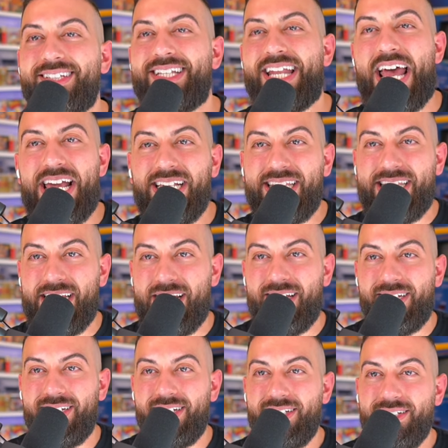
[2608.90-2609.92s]

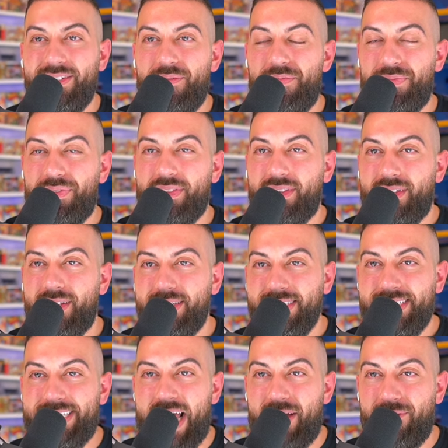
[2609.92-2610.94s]
Nathan,
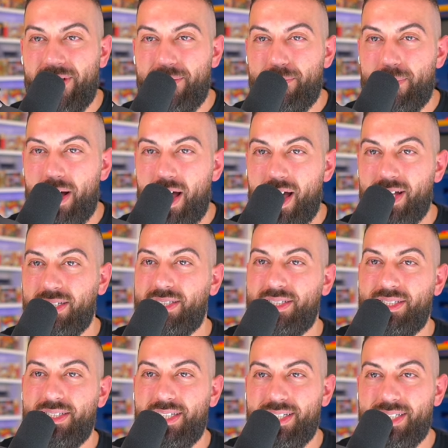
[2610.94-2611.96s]
seven
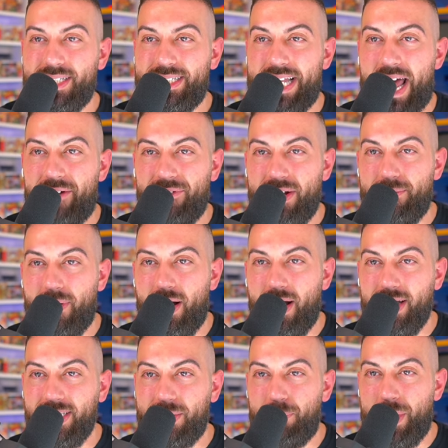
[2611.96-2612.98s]
months, seven
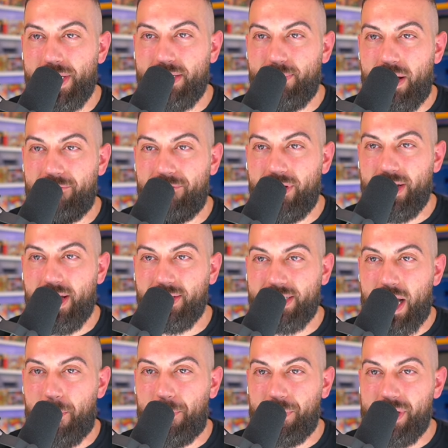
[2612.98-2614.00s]
months binging my videos.
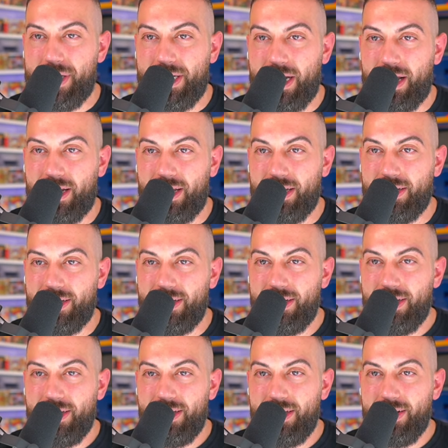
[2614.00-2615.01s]
I appreciate it.
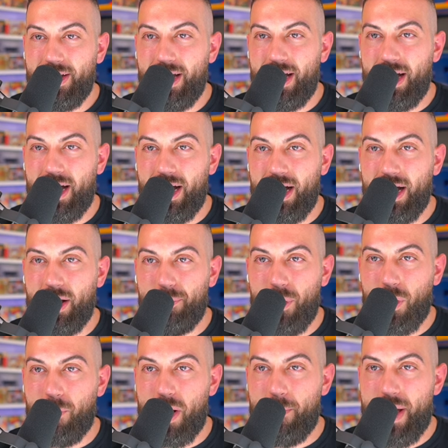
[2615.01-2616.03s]
Uh,
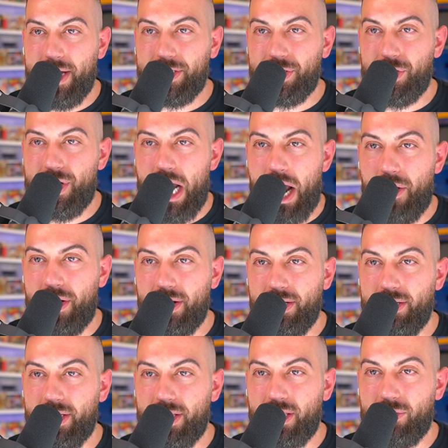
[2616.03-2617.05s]
Pokemon Master Jared,
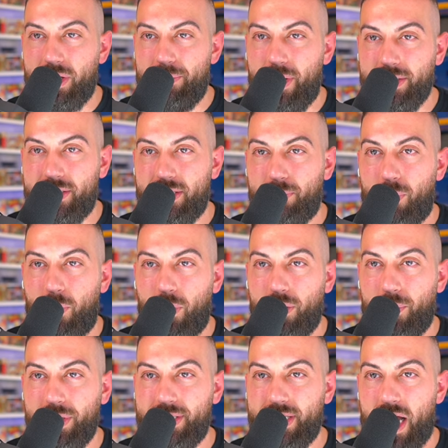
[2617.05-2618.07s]
three months
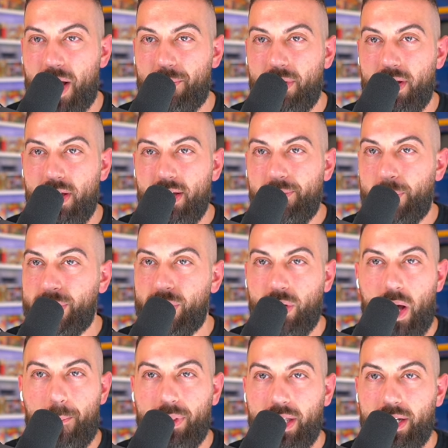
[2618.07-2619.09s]
support. What's up? We still
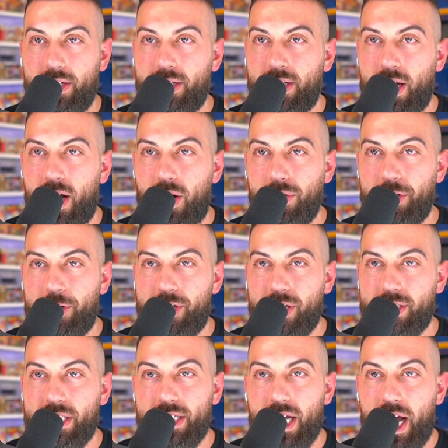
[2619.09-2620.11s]
got plenty to go. You're
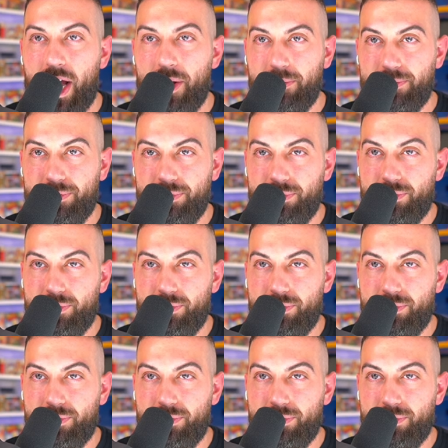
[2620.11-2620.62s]
just in time.